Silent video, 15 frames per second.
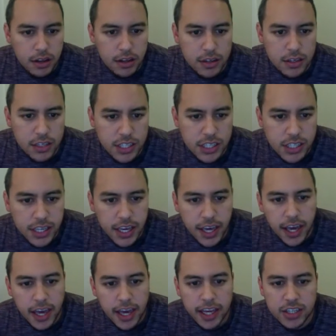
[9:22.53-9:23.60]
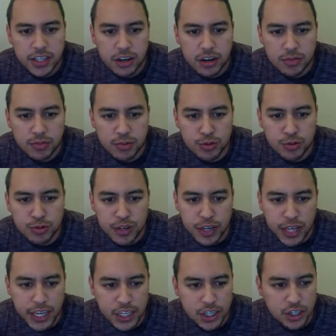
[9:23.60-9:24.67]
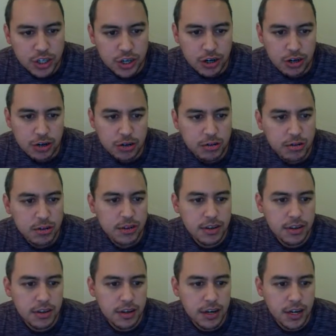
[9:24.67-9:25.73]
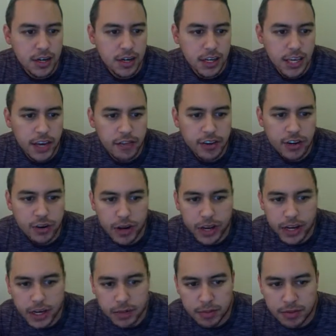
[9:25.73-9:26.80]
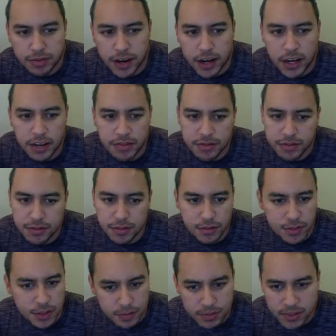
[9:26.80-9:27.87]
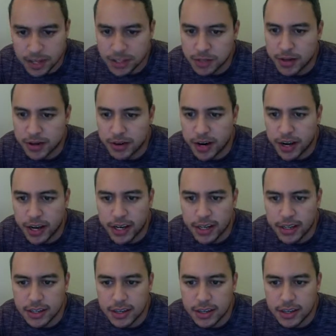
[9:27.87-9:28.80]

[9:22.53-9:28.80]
DK Donpool Lake Show. Kevin Durant at number five. Sounds about right.